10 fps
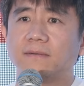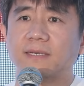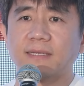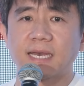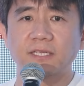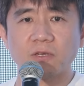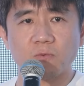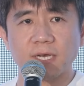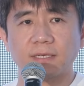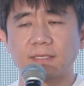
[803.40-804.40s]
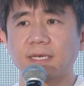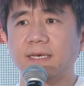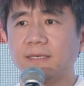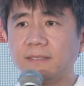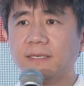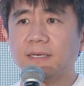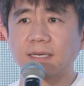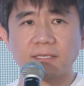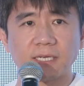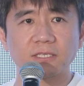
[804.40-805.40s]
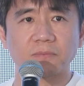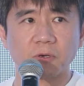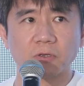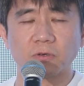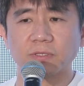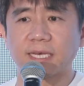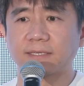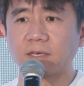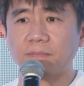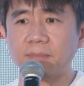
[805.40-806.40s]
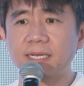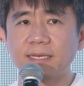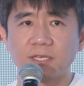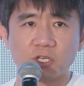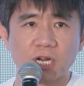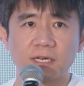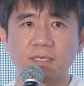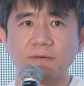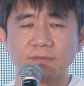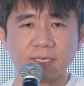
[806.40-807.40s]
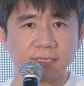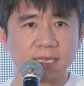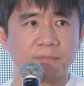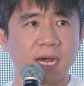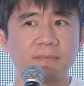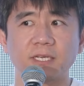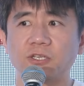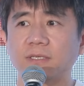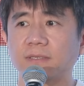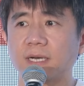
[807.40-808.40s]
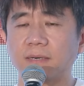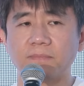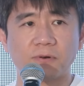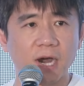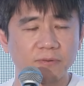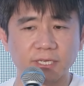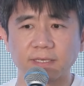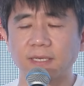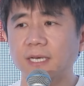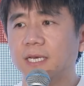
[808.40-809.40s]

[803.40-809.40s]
connecting with a consensus protocol that's mainly in charge of the data publishing property.